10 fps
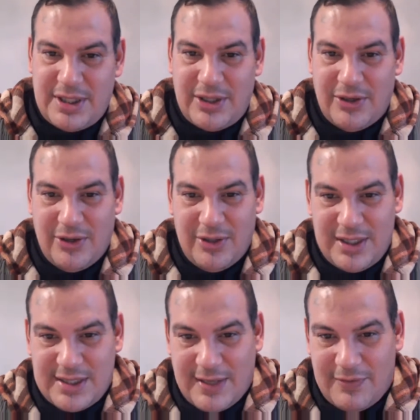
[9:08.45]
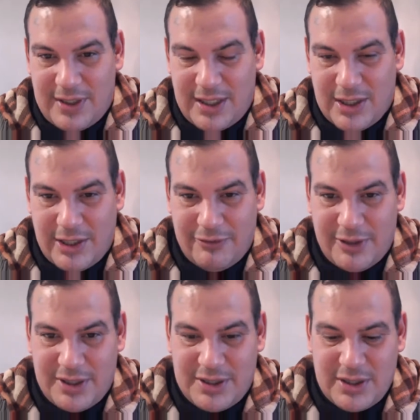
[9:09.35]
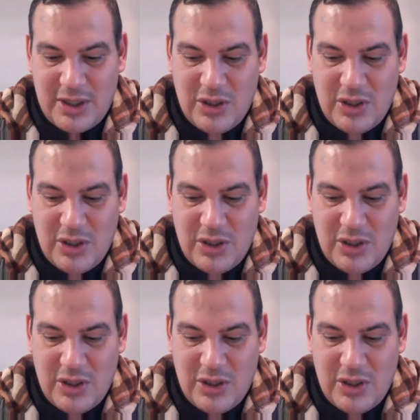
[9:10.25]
the early 1700s,